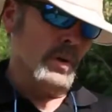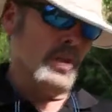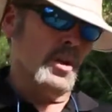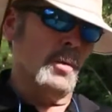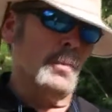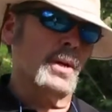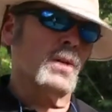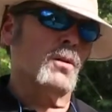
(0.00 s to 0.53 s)
a
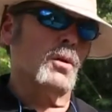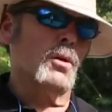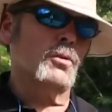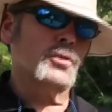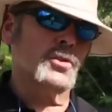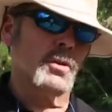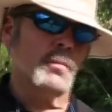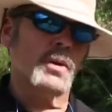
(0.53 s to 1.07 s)
little bit
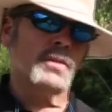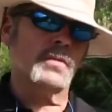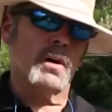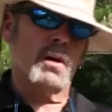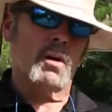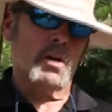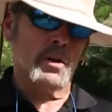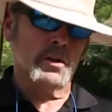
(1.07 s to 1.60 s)
closer, but it's a
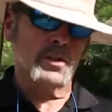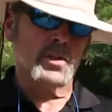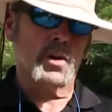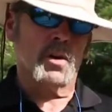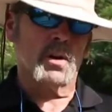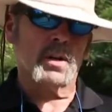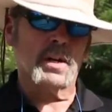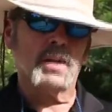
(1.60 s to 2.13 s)
harder
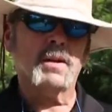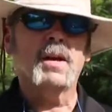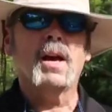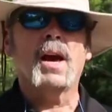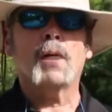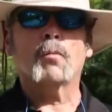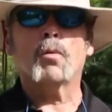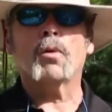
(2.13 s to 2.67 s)
target,
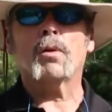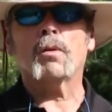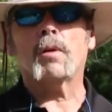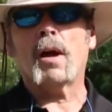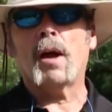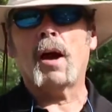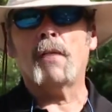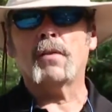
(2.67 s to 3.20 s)
and we're
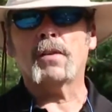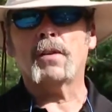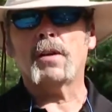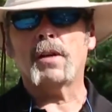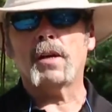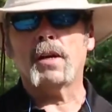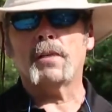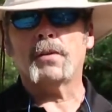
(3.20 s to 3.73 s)
having
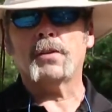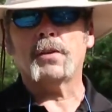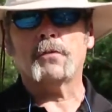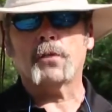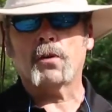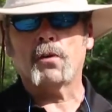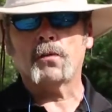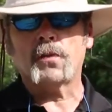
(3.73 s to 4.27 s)
the
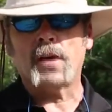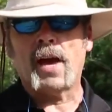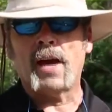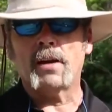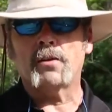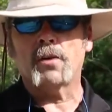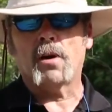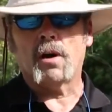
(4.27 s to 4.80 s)
difficulty
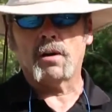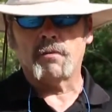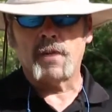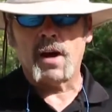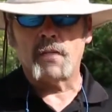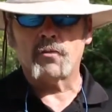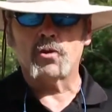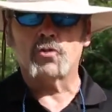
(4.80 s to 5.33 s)
added on of
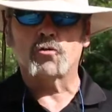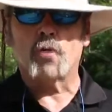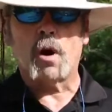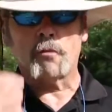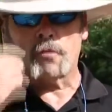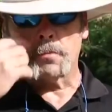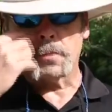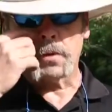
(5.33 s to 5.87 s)
having to draw from